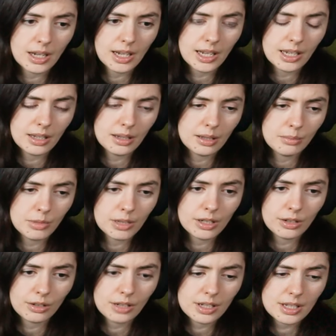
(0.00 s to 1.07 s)
I'm
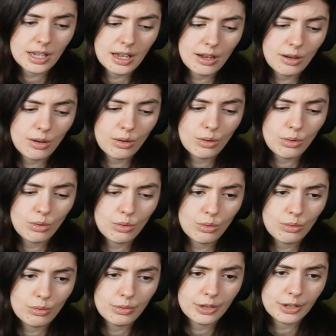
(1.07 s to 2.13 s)
curious
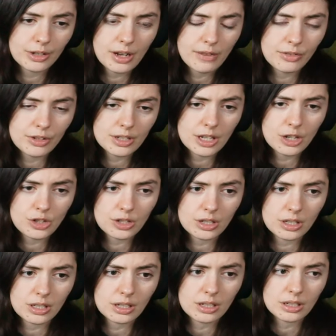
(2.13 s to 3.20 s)
how their
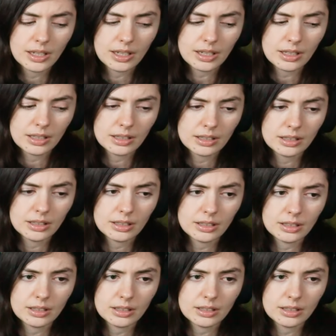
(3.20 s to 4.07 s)
conversation, and